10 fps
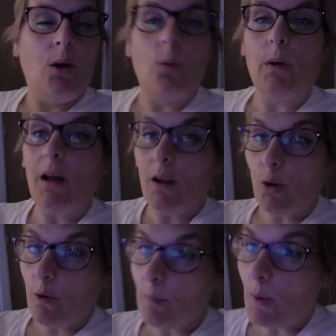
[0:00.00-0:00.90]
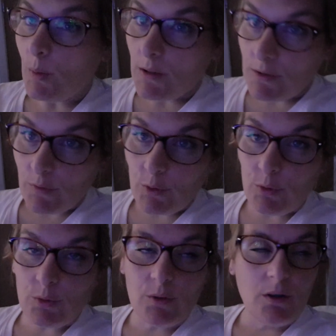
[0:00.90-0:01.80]
We had a lot of Polish
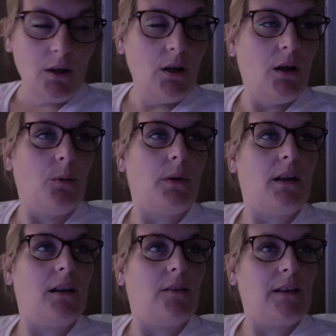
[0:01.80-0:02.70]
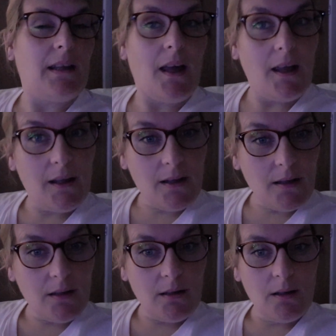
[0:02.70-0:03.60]
food. We had a lovely cake.
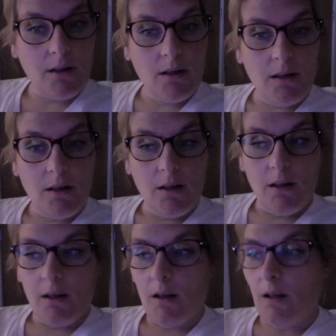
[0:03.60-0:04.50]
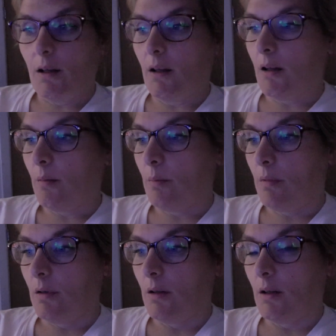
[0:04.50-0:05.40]
John
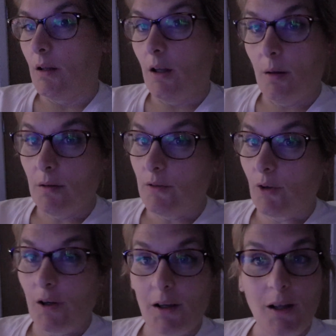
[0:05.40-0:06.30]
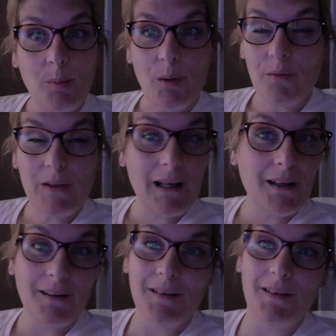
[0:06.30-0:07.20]
and I are both
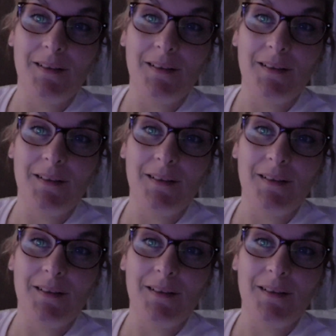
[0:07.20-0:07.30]
knackered.